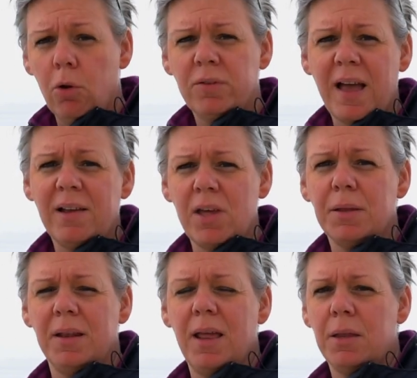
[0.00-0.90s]
tide
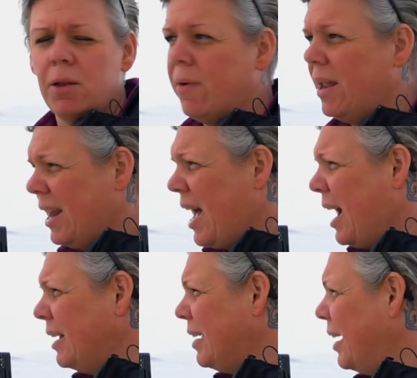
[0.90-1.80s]
yesterday, sorry, and
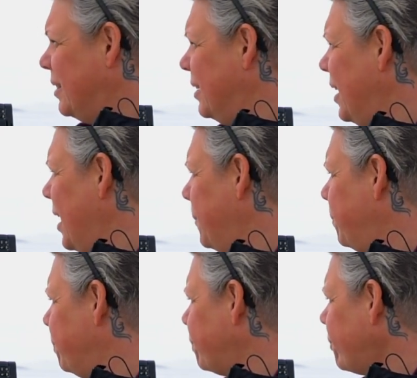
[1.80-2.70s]
high tide today.
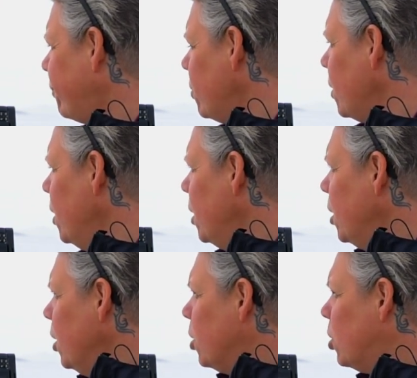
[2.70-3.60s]

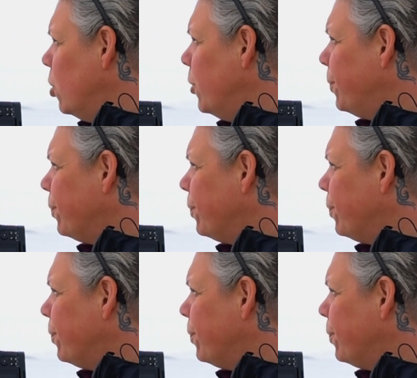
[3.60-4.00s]
So